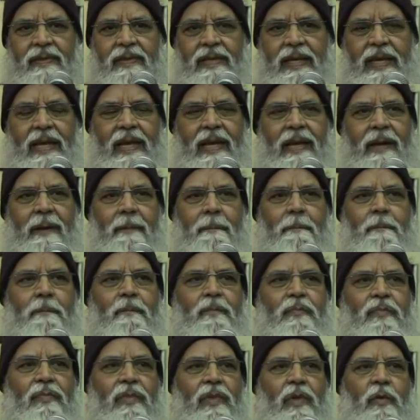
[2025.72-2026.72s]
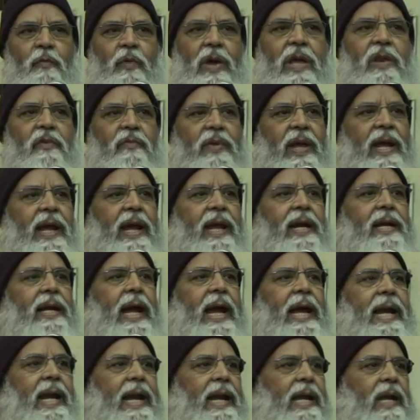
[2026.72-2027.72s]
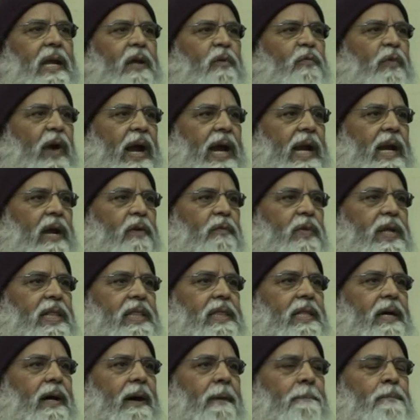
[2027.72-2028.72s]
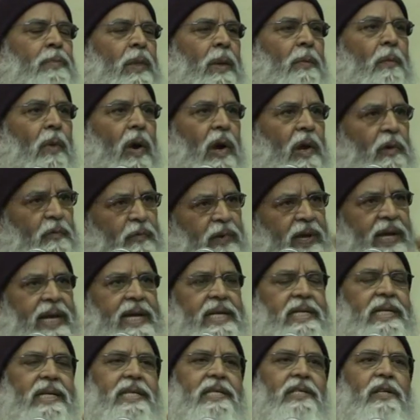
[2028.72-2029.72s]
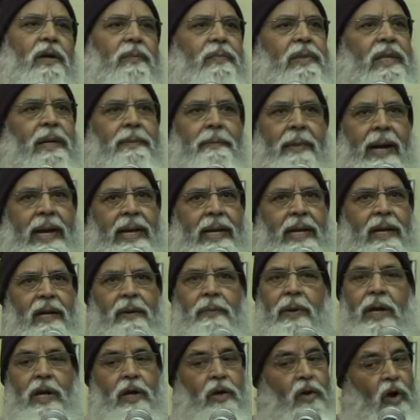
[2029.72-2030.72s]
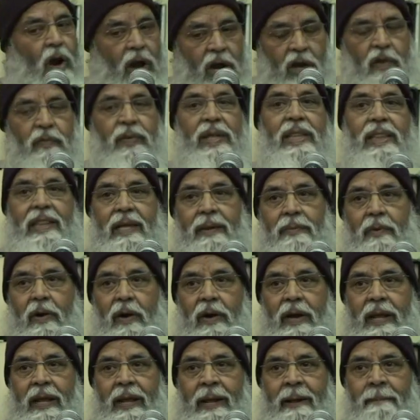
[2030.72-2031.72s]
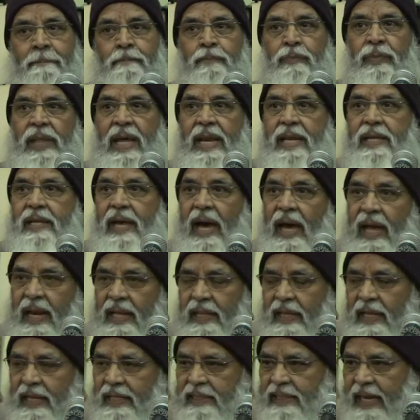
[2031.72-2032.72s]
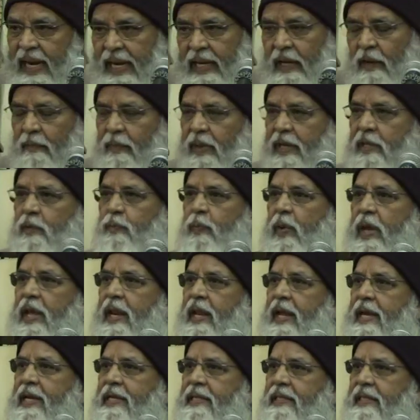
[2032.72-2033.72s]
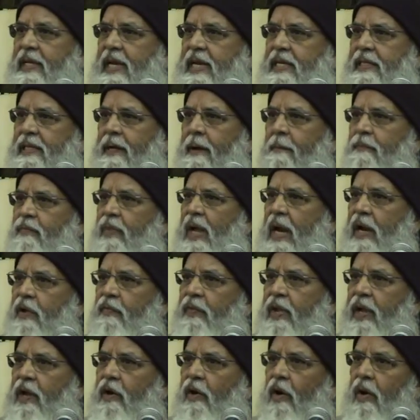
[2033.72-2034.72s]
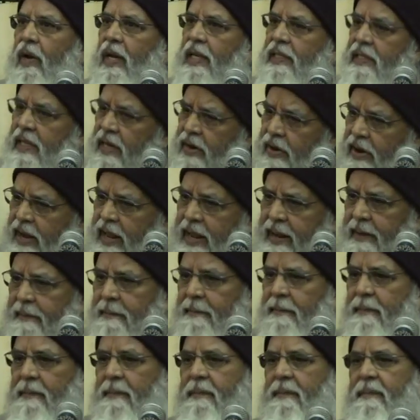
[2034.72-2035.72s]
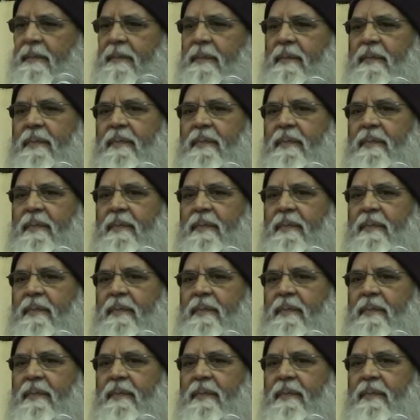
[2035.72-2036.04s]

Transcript: See, when we get identified with the modifications of the mind but not with the body, there is another set of experiences that we call as a dream.